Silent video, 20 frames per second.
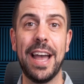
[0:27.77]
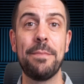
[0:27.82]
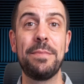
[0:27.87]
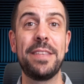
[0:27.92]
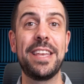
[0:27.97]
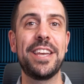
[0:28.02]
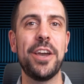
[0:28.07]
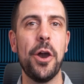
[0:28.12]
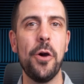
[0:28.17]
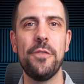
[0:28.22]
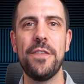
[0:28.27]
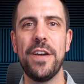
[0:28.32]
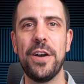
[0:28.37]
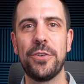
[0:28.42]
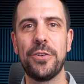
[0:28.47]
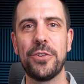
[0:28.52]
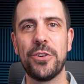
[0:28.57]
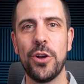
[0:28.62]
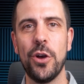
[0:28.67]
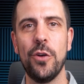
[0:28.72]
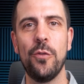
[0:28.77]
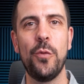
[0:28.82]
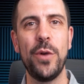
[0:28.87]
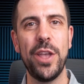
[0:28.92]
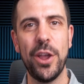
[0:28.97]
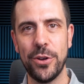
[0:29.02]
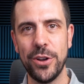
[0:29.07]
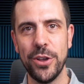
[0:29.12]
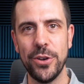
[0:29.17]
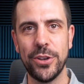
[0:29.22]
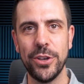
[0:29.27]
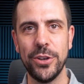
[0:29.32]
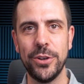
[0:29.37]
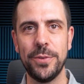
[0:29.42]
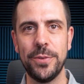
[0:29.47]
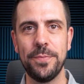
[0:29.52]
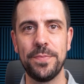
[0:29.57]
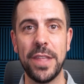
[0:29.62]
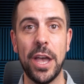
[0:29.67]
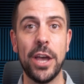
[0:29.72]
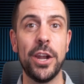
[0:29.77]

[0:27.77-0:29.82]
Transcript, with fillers: I'm the co-founder of We Are No Code,